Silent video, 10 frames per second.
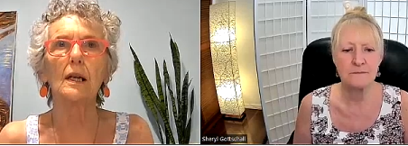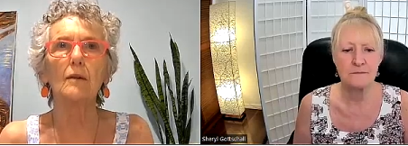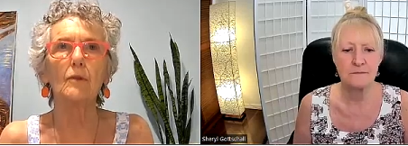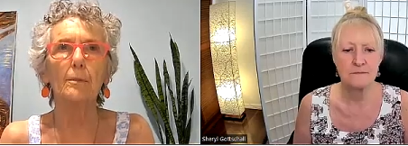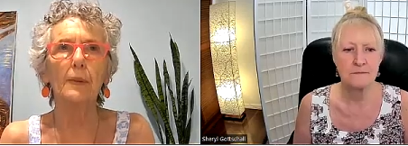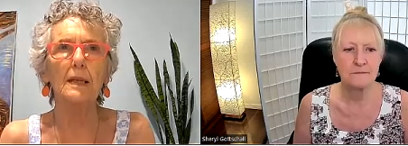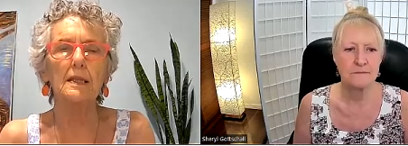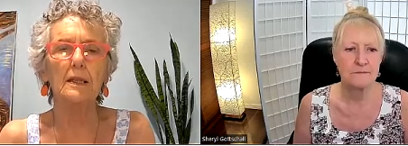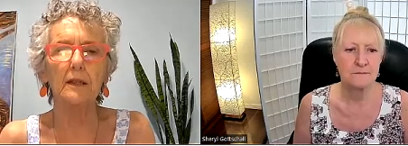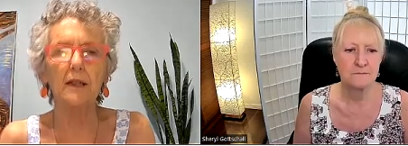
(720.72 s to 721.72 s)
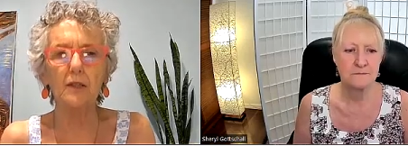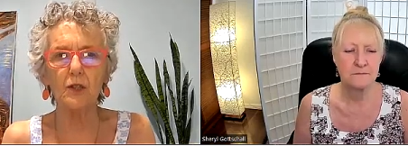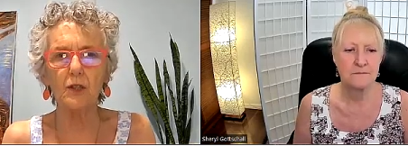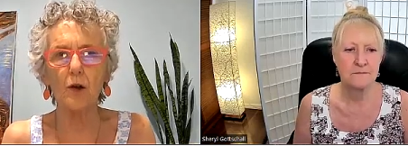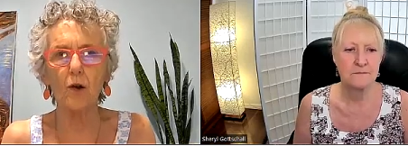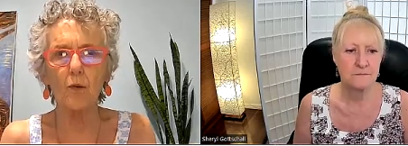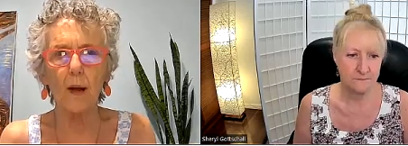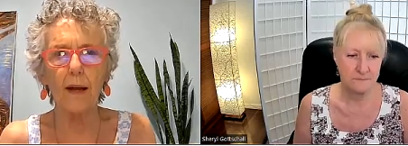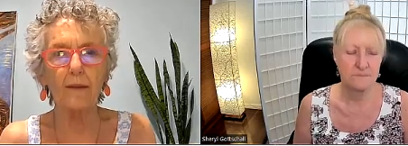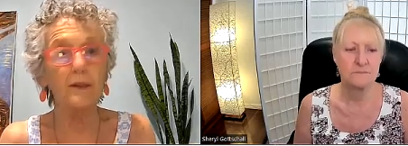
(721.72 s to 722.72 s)
Speaker 1: rebellion and shock
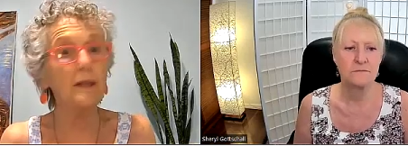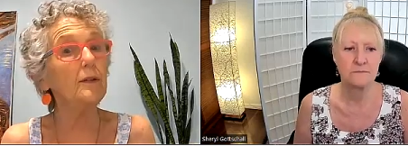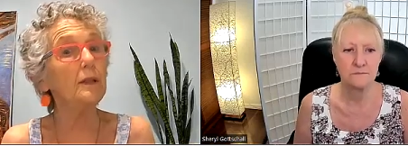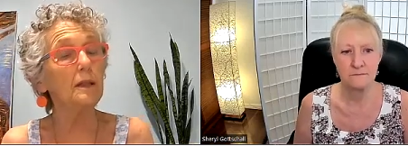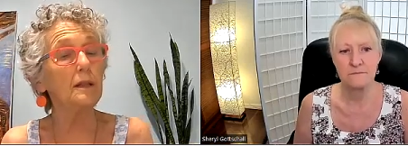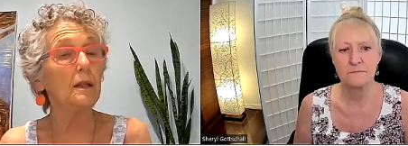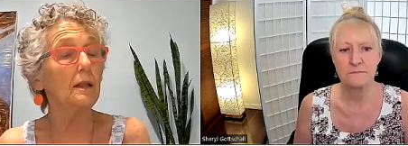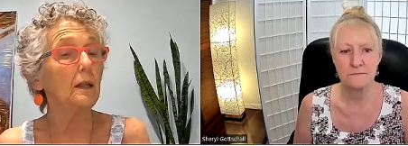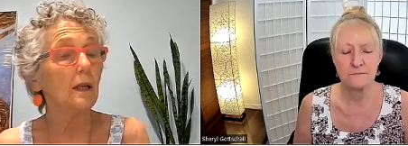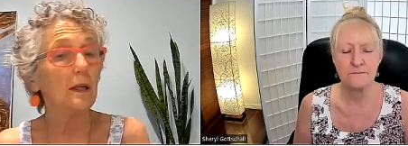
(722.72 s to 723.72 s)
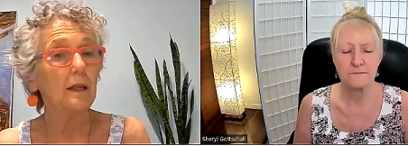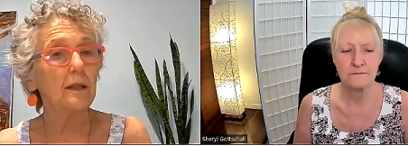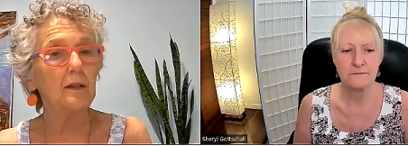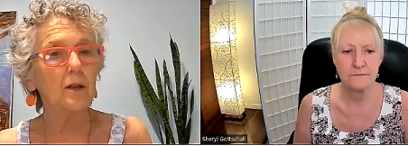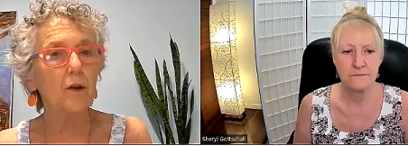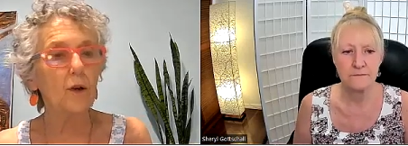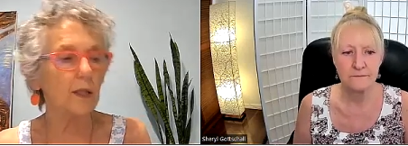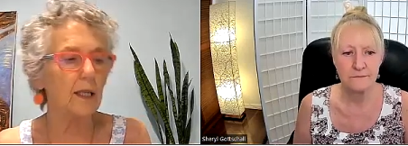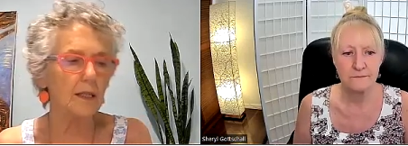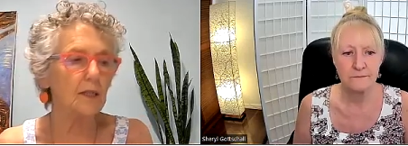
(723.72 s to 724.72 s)
waves, even in the in the earth,
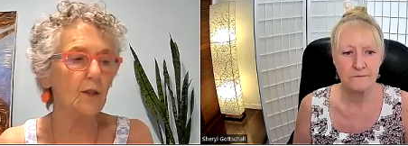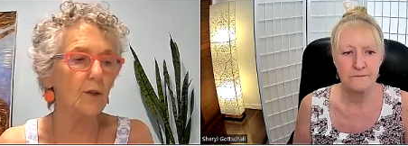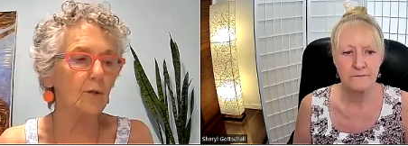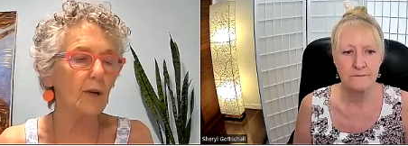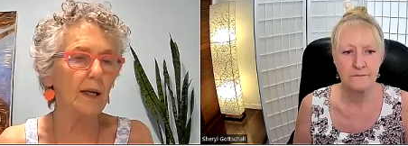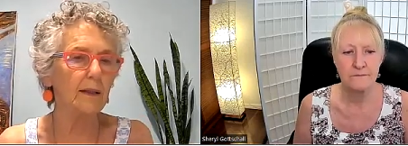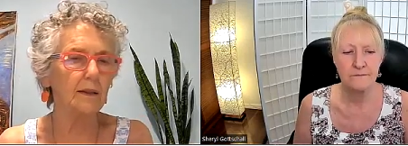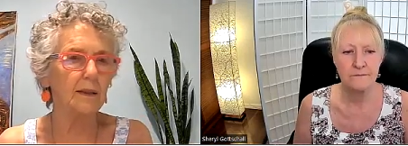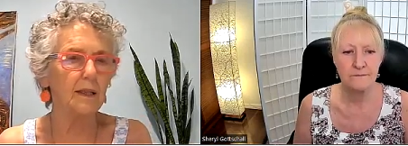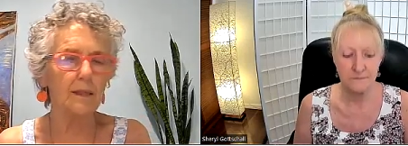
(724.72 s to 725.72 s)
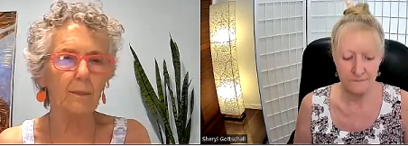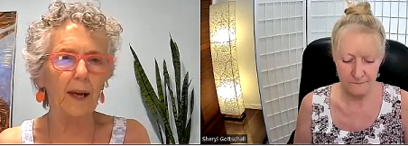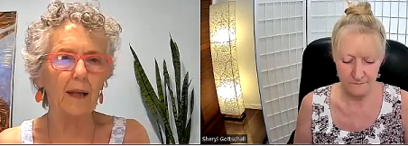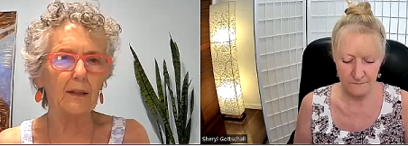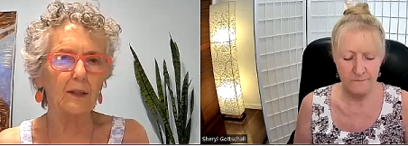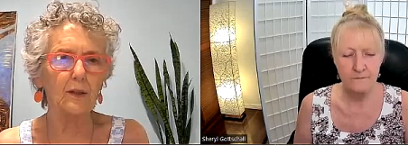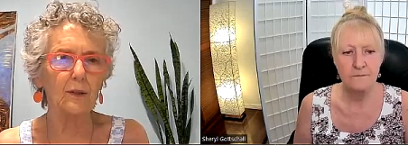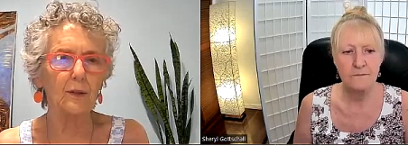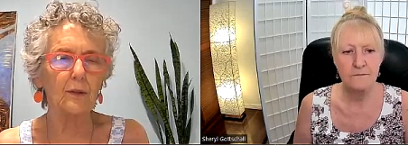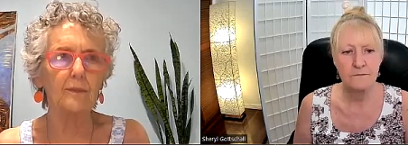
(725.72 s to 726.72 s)
like, you know, Uranus is about
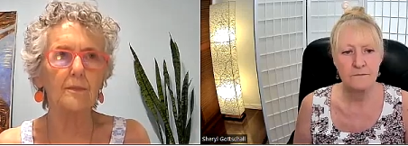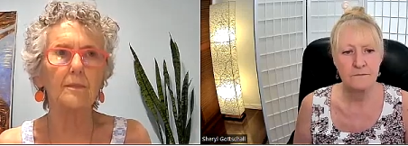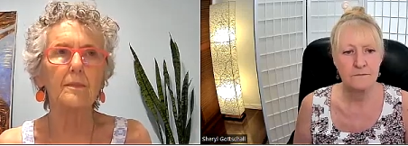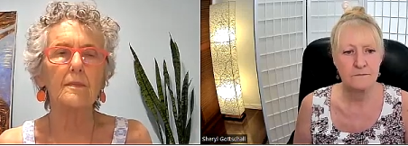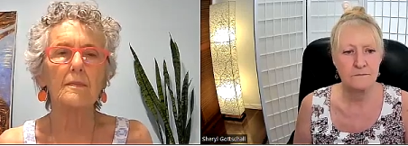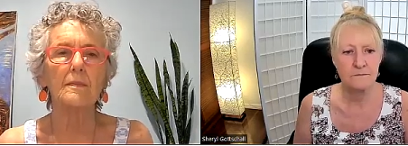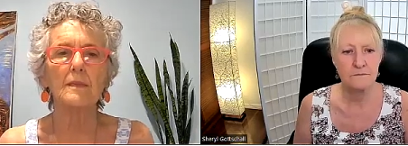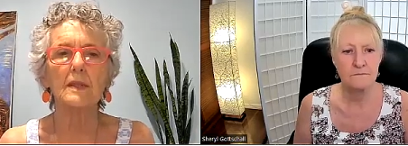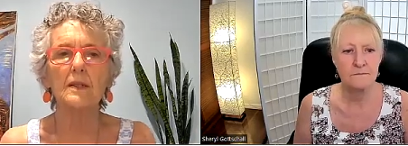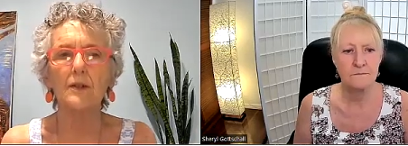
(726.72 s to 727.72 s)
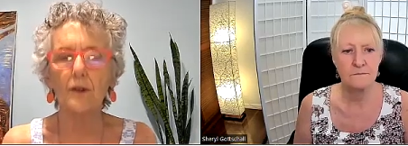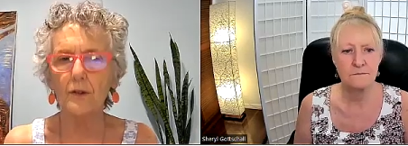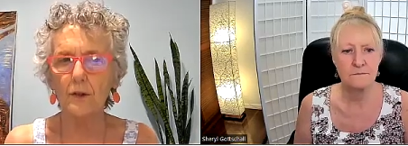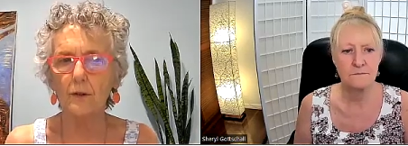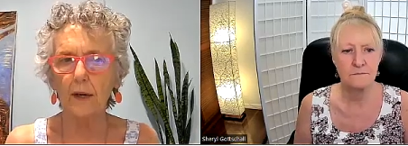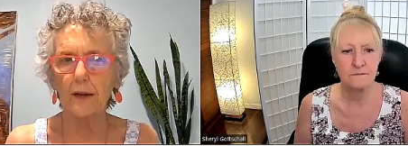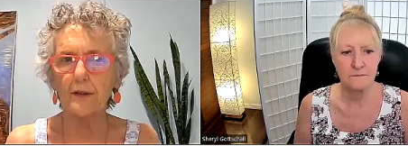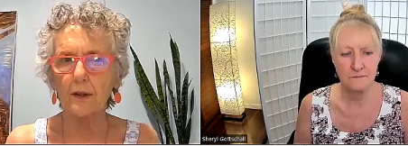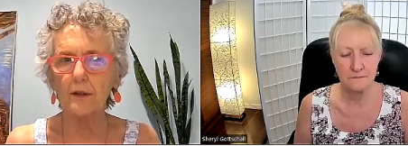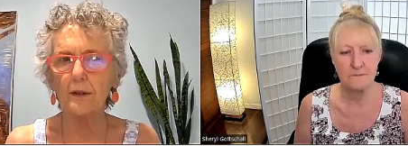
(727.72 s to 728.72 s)
to turn direct,
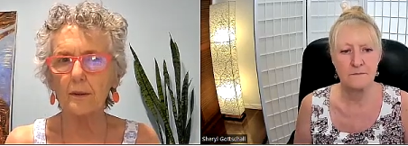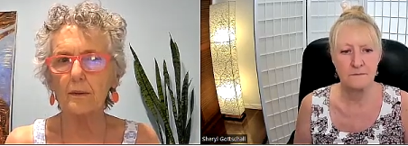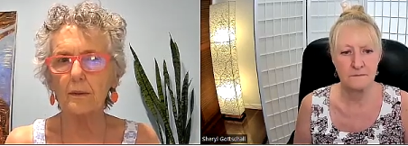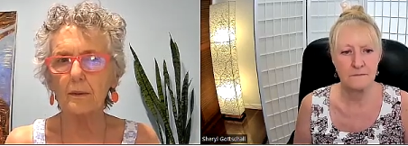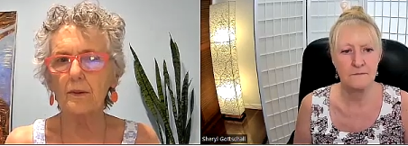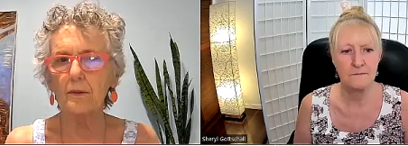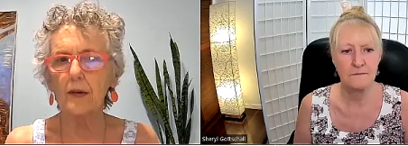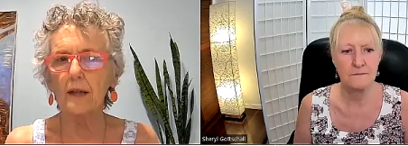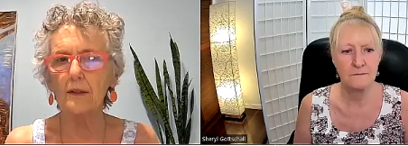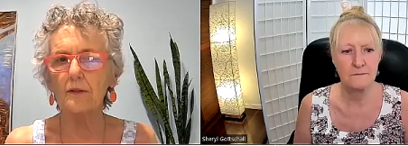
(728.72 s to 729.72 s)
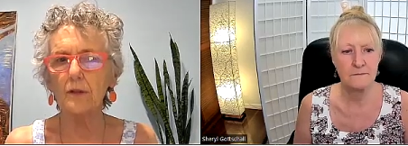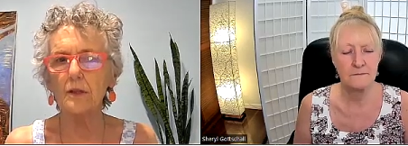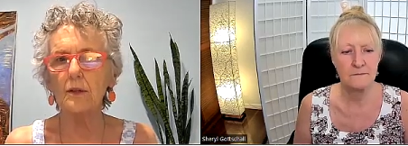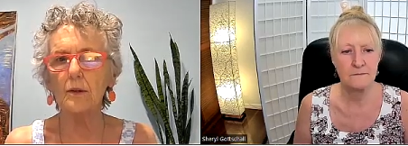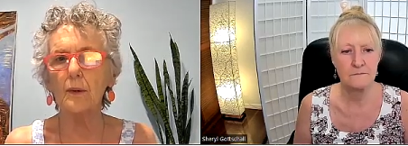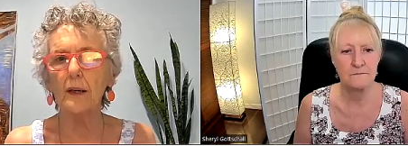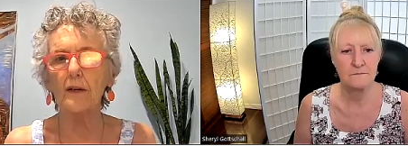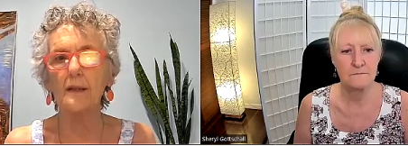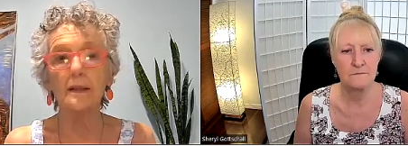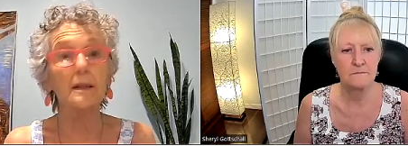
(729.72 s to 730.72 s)
so the Uranus rules
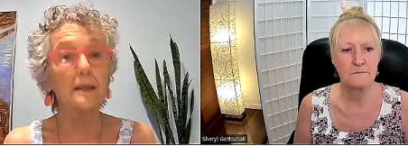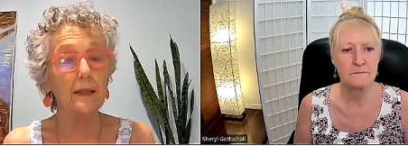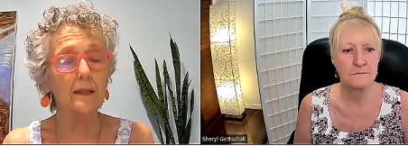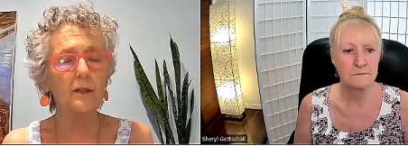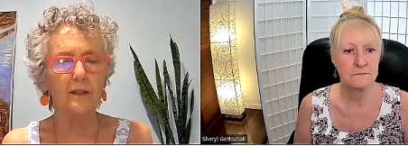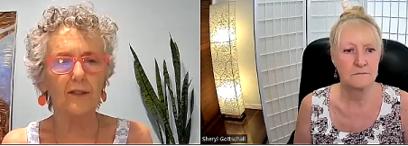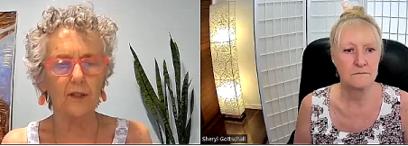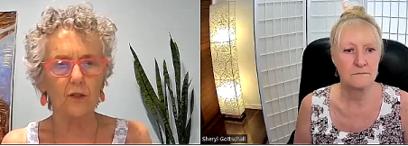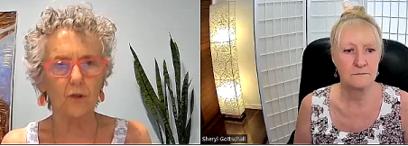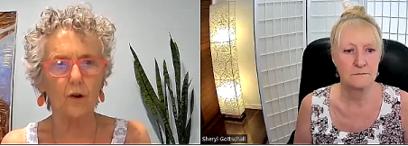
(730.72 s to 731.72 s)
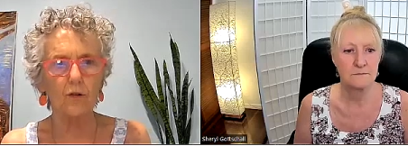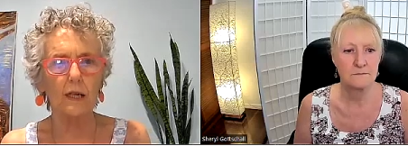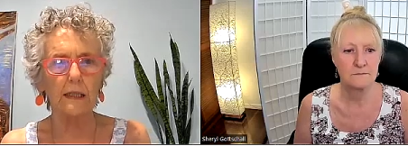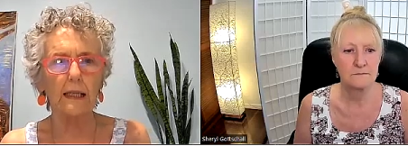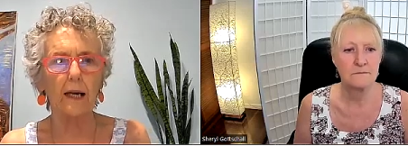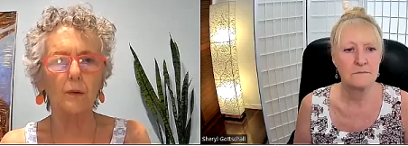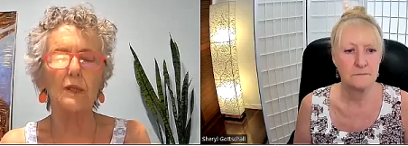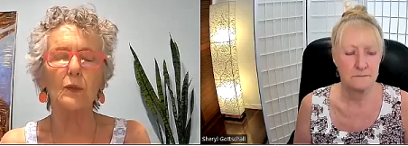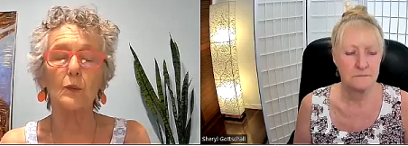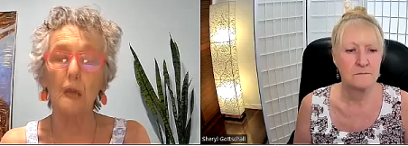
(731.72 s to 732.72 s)
Aquarius, and its energy is very strong right now,
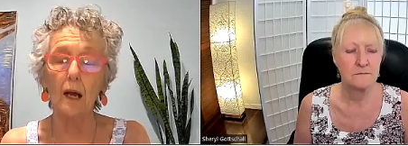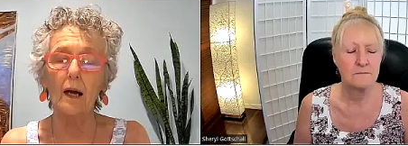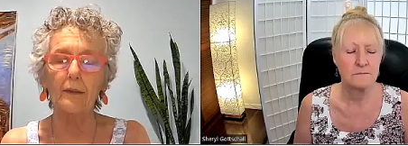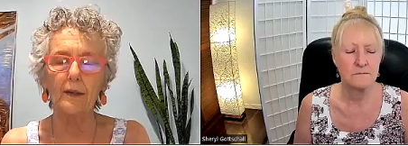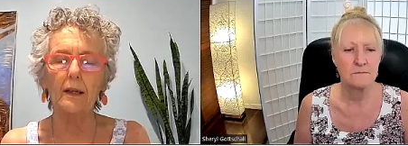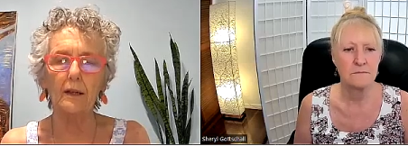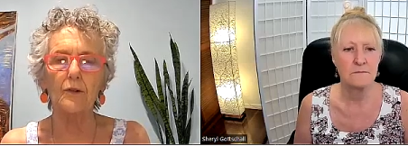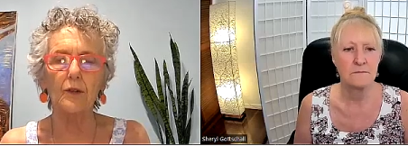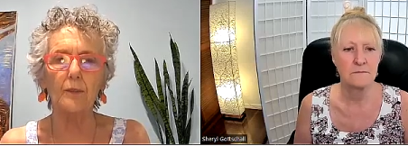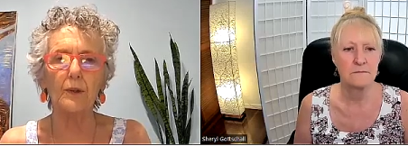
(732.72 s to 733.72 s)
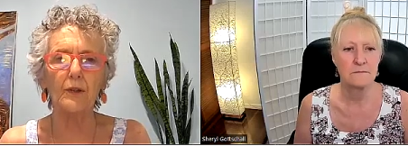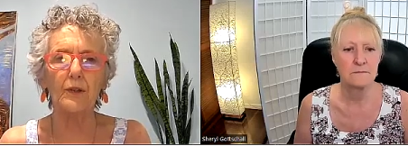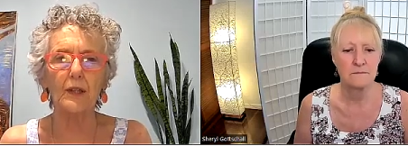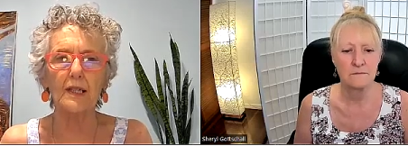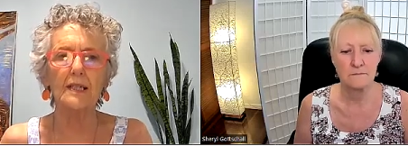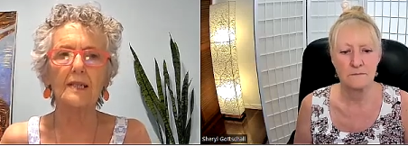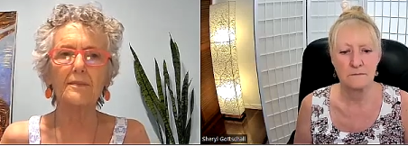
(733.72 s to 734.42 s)
which would, I think, contribute to the